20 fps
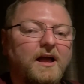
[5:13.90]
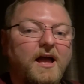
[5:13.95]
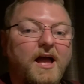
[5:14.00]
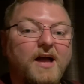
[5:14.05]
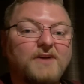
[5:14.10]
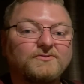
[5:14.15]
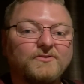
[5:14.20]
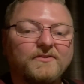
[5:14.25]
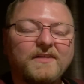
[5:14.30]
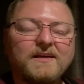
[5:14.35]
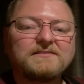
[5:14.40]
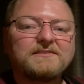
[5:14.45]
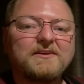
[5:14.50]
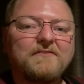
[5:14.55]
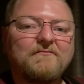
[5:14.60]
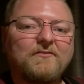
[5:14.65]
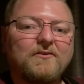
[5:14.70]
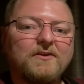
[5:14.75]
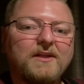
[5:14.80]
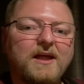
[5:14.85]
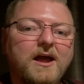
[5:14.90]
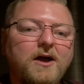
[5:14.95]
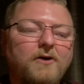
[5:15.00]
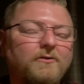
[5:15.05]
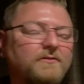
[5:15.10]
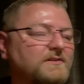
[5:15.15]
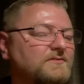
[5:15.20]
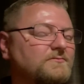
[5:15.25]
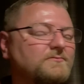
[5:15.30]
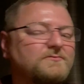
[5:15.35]
So that's it for now.
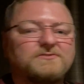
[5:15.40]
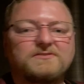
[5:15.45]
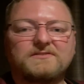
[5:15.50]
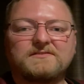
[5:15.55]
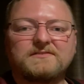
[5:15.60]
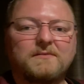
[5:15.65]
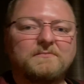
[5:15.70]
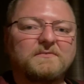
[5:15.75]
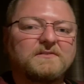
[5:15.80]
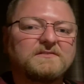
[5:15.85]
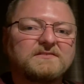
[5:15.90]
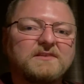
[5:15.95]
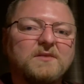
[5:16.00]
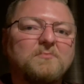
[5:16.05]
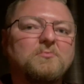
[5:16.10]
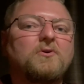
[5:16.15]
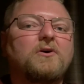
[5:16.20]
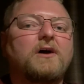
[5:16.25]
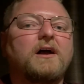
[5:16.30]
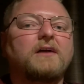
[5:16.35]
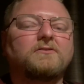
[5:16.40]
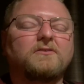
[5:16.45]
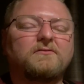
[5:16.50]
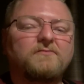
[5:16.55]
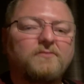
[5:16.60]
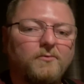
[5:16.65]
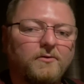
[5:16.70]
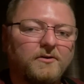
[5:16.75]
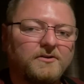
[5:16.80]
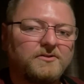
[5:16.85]
This was just something simple. I look
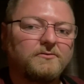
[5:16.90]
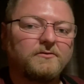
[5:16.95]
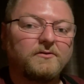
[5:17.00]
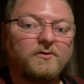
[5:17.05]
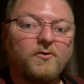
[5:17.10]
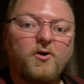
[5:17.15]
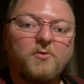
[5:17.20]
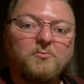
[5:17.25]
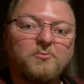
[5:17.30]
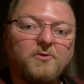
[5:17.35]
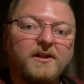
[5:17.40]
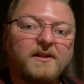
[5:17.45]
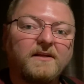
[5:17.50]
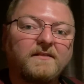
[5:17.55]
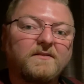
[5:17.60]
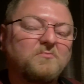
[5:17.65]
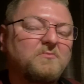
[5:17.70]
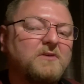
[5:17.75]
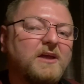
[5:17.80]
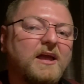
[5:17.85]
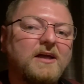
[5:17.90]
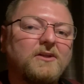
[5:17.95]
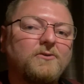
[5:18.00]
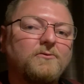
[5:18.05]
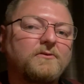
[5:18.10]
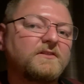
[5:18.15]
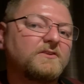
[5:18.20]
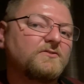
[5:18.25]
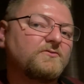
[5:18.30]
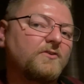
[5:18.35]
forward to incorporating the piano
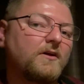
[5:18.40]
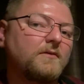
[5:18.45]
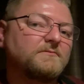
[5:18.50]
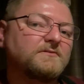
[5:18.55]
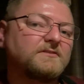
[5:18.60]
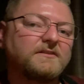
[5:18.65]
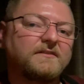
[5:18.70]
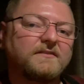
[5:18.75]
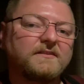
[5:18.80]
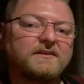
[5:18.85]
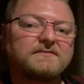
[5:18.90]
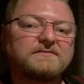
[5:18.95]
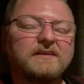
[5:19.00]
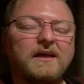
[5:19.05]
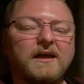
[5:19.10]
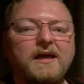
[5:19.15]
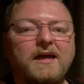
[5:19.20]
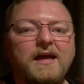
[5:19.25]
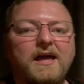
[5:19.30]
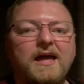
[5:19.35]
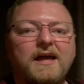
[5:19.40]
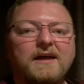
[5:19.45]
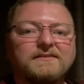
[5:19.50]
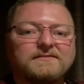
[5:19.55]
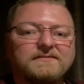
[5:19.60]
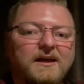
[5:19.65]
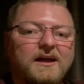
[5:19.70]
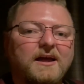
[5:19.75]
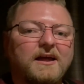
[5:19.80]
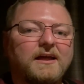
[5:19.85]
and the drums into this
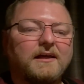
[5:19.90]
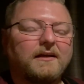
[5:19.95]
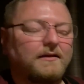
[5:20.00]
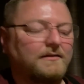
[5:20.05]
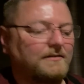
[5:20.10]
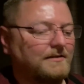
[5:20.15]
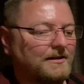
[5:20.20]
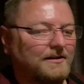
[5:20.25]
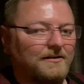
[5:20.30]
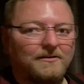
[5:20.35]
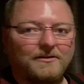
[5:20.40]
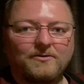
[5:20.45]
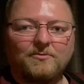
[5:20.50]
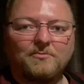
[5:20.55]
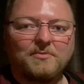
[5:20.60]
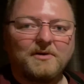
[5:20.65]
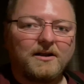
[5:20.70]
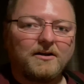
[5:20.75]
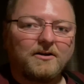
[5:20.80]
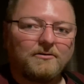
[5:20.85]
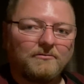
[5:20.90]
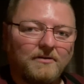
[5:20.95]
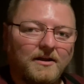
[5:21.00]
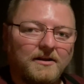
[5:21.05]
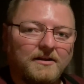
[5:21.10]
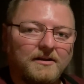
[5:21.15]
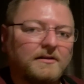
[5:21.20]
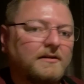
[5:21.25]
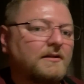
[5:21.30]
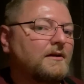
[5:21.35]
as I get a little better
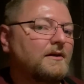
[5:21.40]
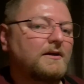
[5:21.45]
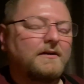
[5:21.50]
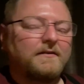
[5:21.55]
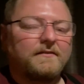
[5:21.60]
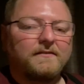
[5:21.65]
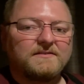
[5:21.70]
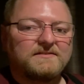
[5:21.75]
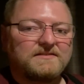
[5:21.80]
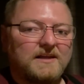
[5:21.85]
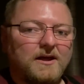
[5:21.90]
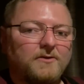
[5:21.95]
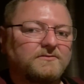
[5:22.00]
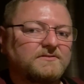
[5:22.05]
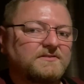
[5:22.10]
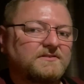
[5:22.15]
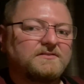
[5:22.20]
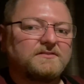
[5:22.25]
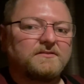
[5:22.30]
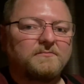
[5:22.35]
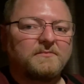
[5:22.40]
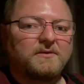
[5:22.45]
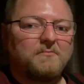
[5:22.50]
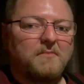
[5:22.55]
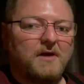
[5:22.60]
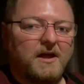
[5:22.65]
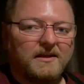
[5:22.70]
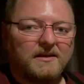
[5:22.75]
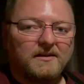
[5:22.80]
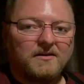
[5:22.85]
running the sound system and
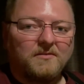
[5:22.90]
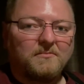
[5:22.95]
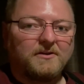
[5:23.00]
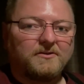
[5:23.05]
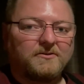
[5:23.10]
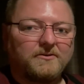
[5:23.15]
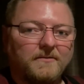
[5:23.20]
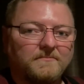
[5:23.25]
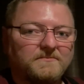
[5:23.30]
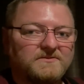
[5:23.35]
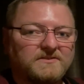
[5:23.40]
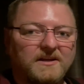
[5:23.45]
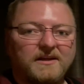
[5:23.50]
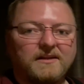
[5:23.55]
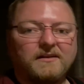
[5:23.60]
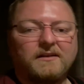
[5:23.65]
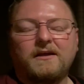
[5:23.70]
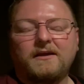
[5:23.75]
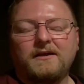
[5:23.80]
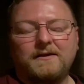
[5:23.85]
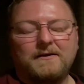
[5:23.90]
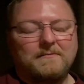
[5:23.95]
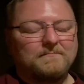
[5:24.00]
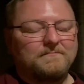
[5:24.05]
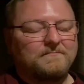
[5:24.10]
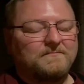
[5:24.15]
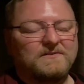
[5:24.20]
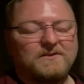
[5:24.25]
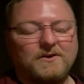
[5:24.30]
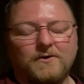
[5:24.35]
miking up my drum set.
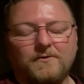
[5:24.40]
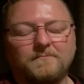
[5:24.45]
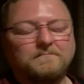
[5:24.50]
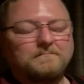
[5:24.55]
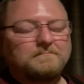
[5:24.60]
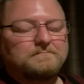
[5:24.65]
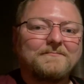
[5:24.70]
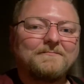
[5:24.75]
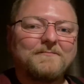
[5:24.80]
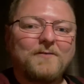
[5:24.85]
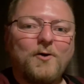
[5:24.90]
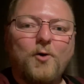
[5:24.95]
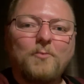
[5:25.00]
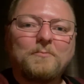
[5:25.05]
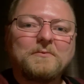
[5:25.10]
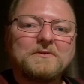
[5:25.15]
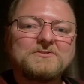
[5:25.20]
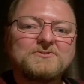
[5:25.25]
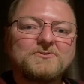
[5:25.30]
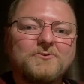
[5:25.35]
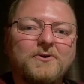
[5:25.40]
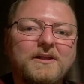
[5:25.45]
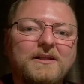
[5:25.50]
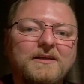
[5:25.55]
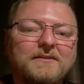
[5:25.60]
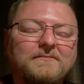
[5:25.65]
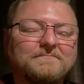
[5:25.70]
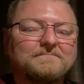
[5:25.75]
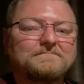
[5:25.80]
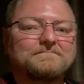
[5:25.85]
So hope you enjoyed
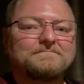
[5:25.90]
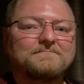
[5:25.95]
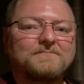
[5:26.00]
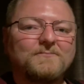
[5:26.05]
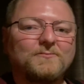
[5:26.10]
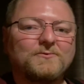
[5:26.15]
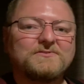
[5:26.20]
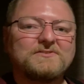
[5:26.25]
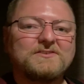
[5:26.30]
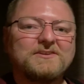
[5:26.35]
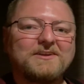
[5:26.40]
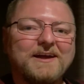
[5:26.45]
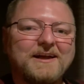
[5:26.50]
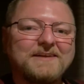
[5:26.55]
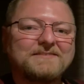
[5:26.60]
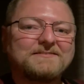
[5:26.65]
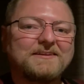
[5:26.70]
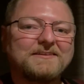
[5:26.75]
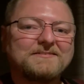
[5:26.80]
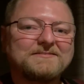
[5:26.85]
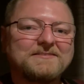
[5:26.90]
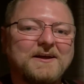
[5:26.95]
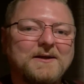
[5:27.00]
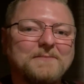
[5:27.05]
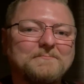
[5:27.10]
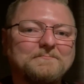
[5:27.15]
it. We'll see you guys next time.